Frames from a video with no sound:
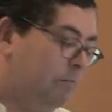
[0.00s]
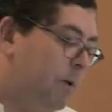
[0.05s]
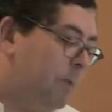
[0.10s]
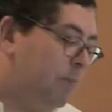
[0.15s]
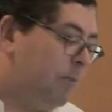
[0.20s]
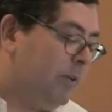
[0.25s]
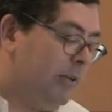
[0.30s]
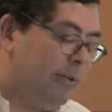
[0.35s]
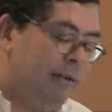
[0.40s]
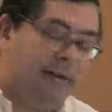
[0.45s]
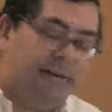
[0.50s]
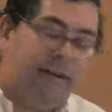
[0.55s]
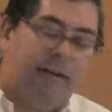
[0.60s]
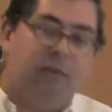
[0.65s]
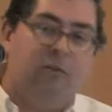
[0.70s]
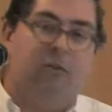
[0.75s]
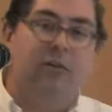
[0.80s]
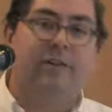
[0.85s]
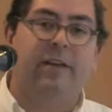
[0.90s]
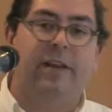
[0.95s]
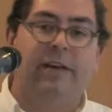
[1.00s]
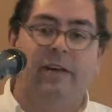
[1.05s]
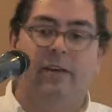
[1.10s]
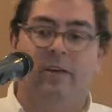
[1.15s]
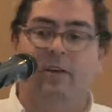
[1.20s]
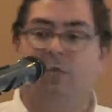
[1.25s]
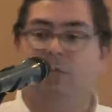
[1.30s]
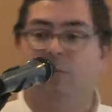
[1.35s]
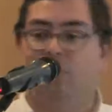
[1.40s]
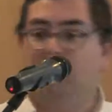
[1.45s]
people that are there on a
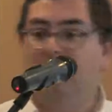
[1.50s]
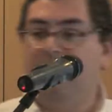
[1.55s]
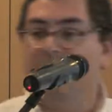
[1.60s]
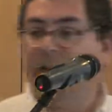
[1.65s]
technical role,